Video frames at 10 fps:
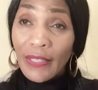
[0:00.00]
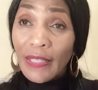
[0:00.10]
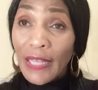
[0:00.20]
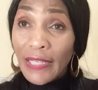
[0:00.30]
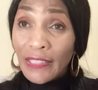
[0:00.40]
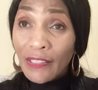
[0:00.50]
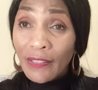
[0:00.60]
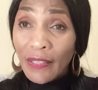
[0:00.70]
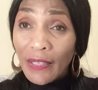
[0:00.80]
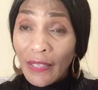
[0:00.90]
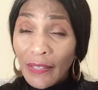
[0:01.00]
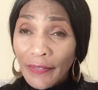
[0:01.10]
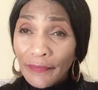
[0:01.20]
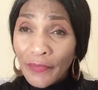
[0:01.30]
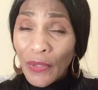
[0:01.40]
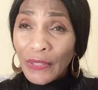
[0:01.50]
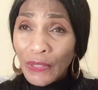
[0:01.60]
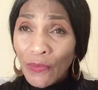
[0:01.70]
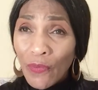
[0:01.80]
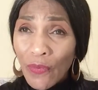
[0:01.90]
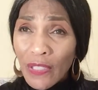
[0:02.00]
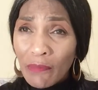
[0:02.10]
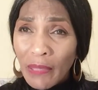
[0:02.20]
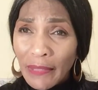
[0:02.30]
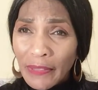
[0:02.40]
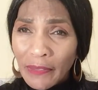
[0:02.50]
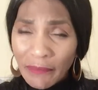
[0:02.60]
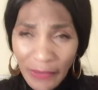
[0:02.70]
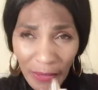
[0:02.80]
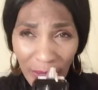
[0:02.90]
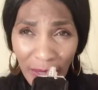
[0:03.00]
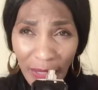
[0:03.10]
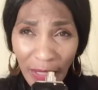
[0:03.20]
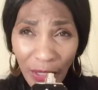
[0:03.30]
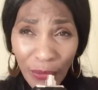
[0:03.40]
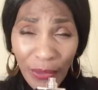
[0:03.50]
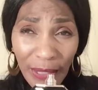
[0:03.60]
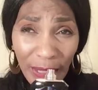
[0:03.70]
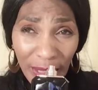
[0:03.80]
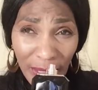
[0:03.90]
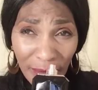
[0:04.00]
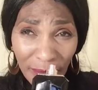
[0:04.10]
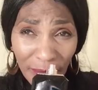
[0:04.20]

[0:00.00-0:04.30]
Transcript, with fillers: It has uh, also orange blossoms included in this